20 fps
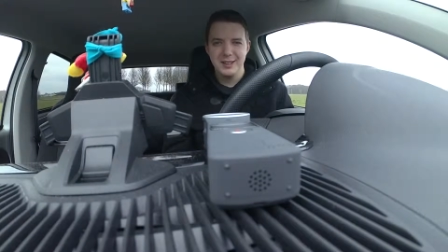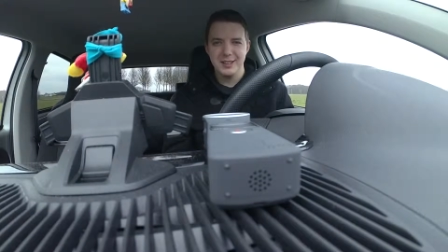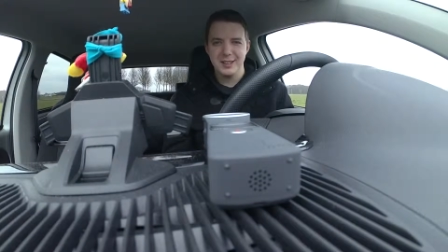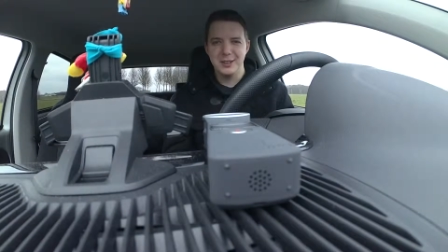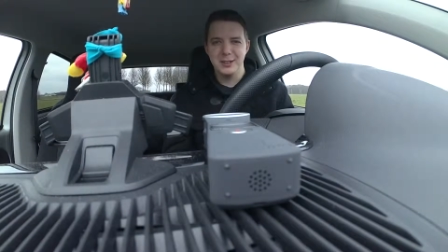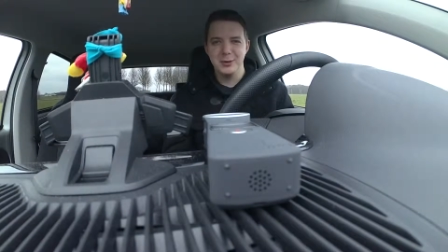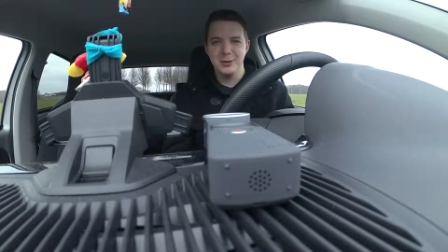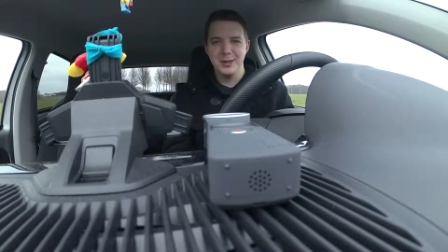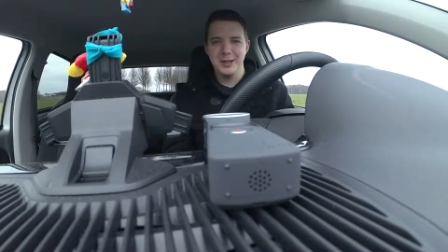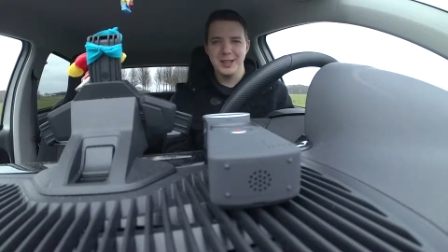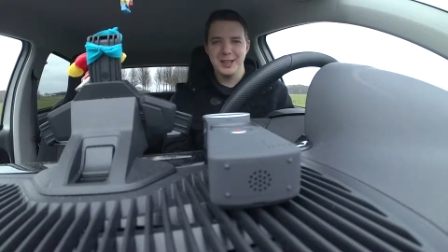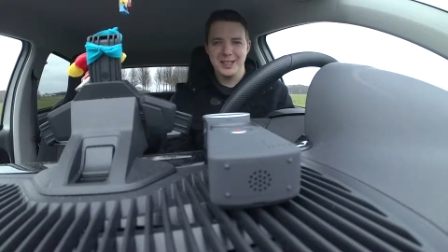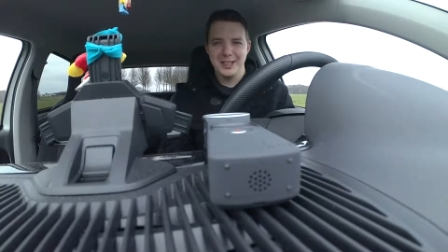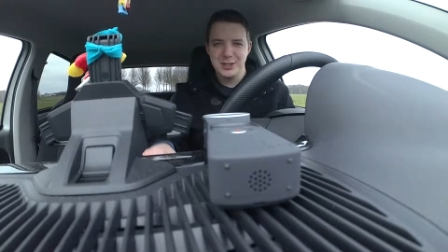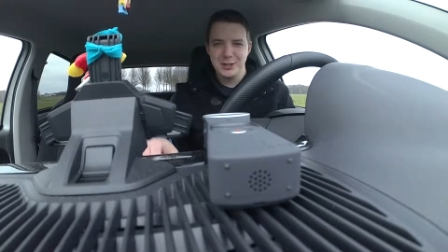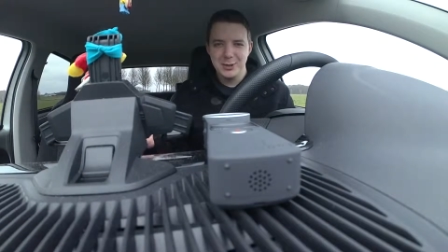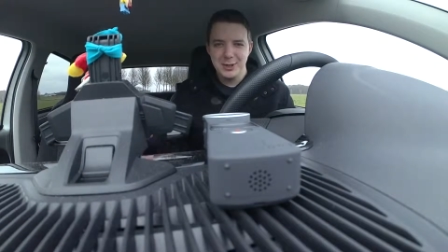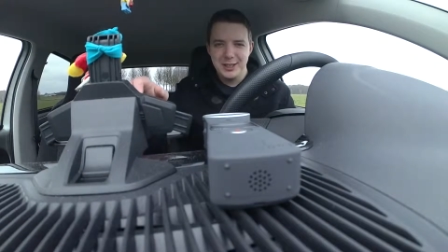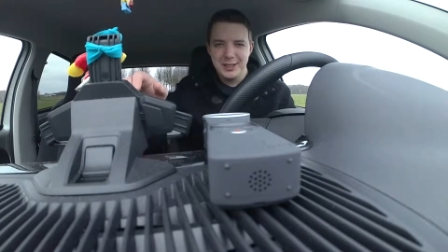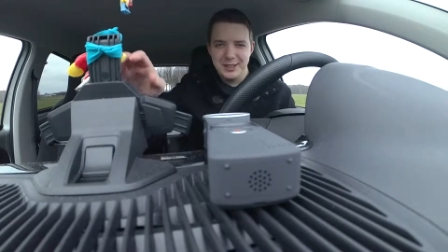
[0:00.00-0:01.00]
yeah, doing
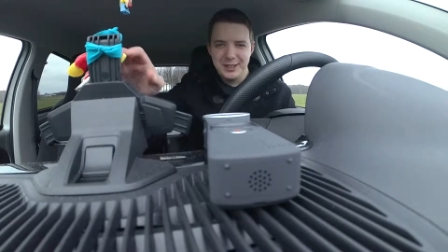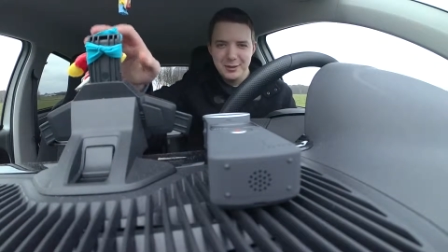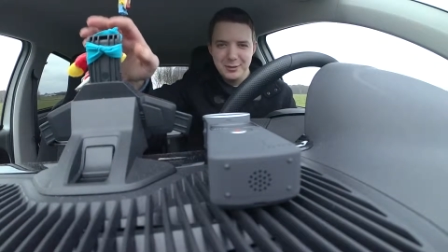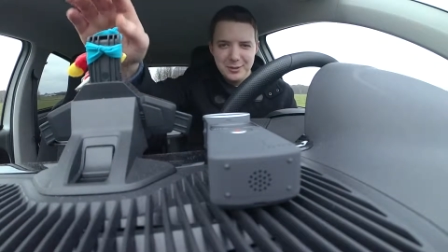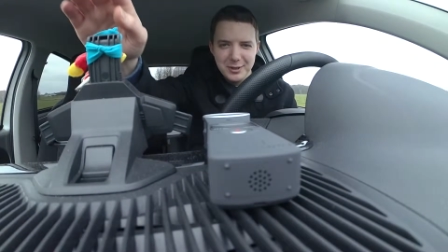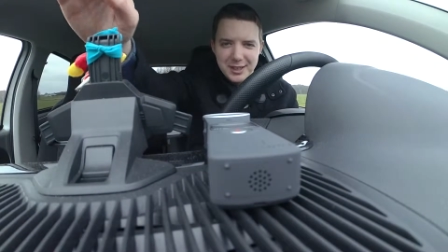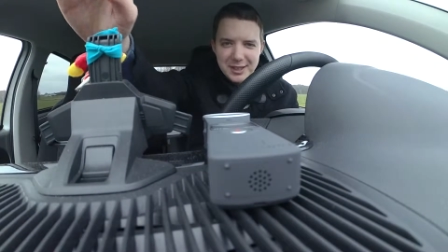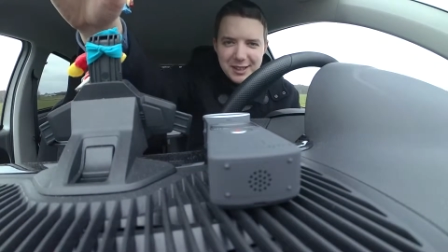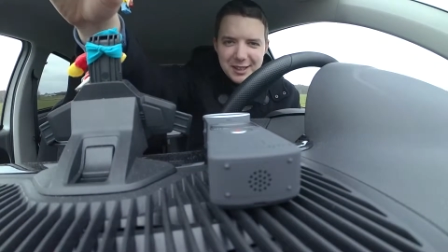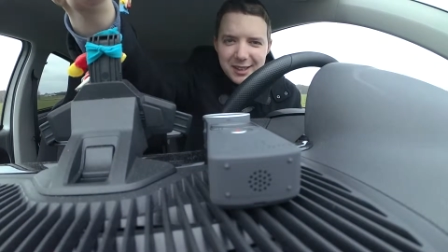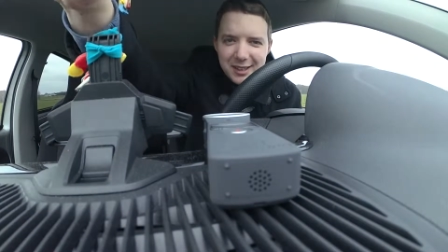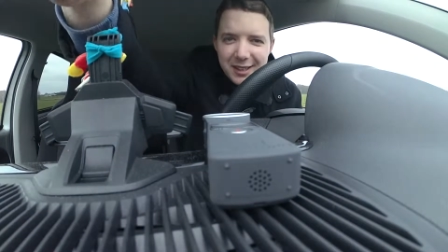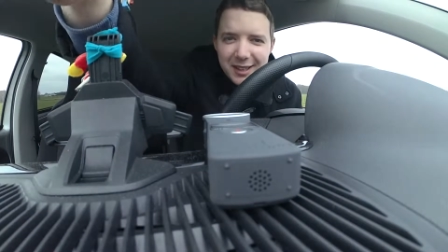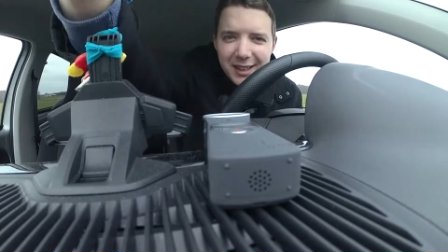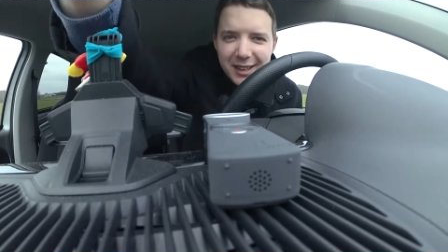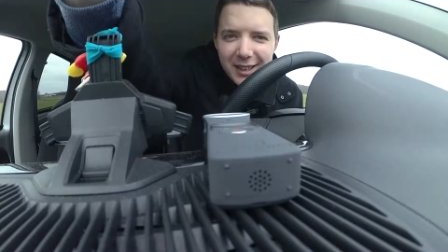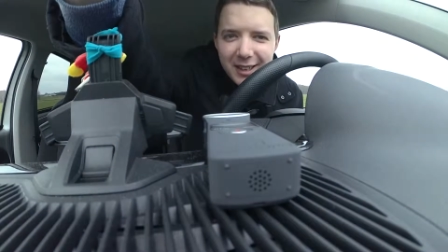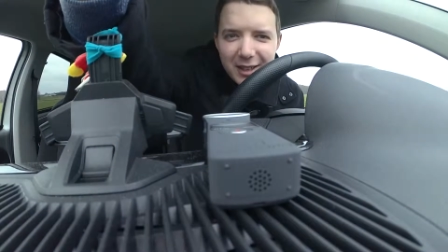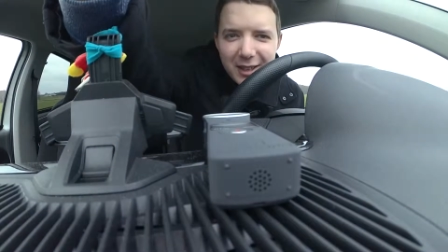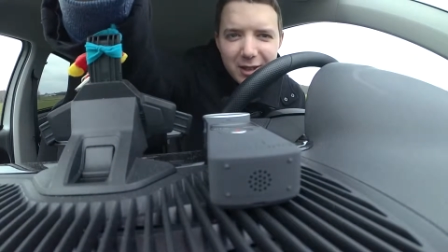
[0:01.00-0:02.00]
actually nothing?
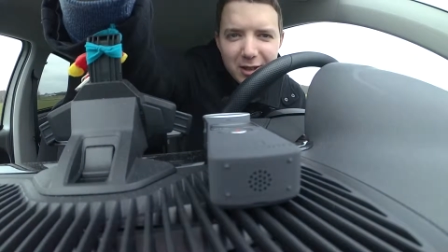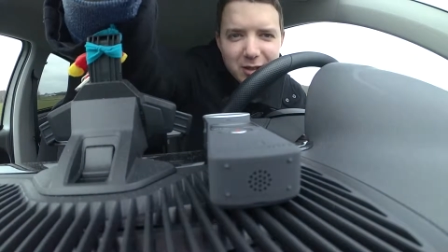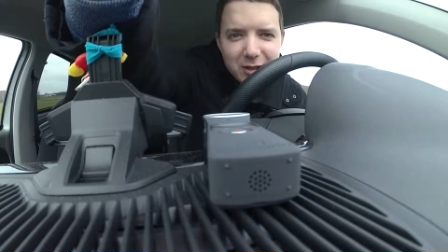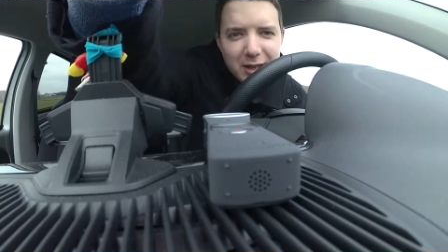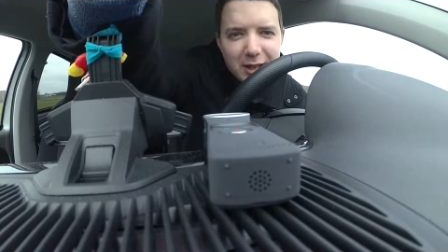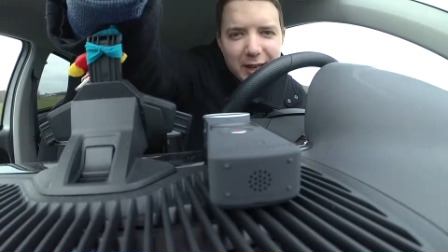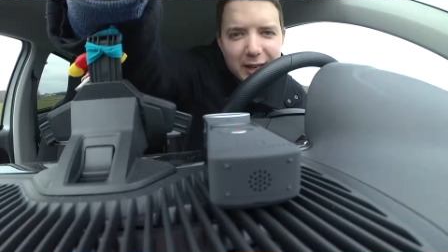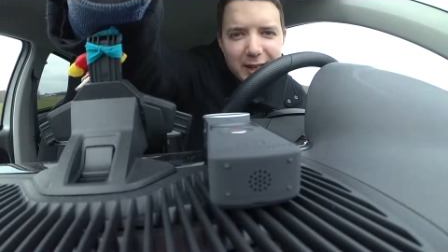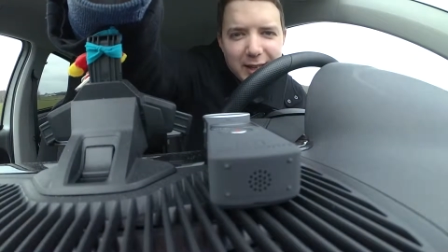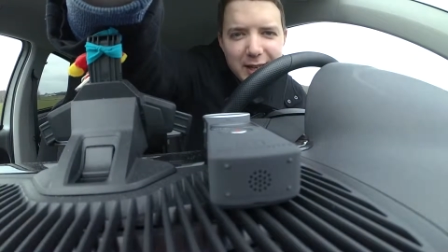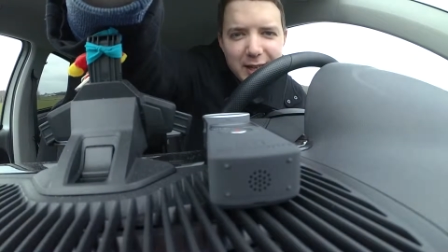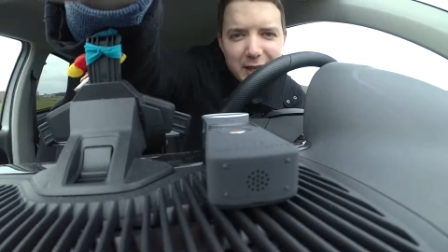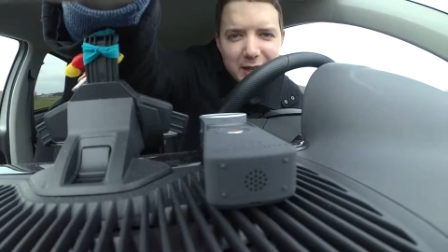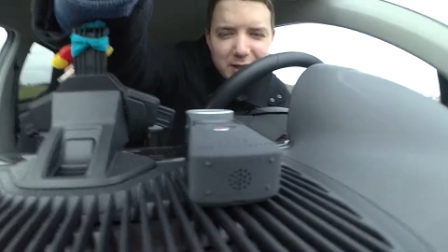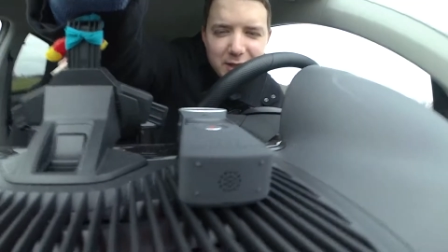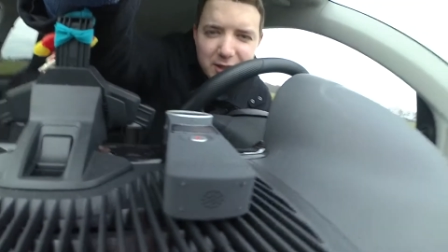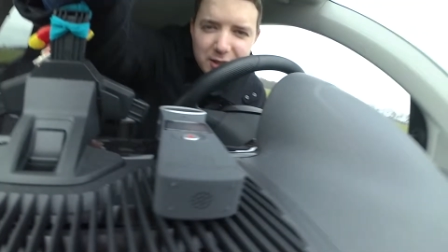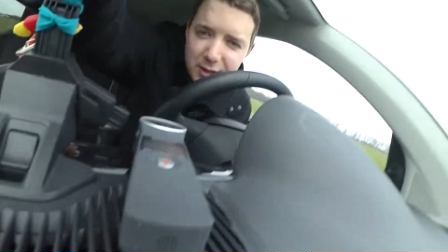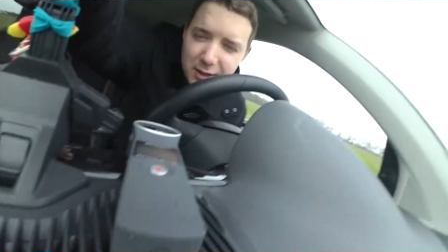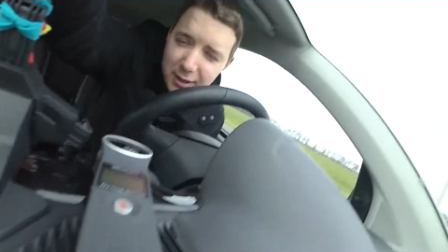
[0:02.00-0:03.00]
It looks like
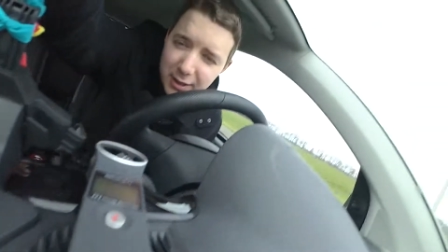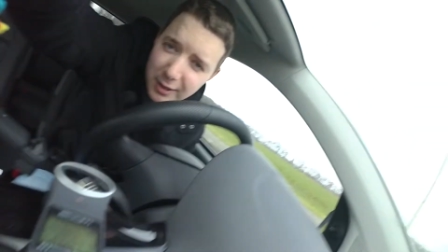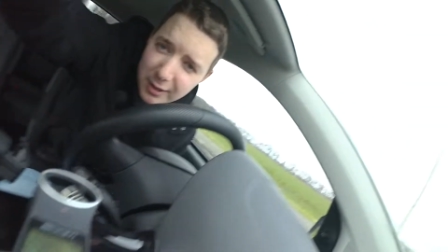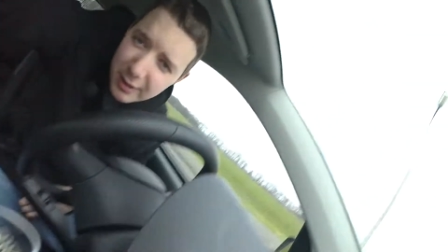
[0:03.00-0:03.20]
this.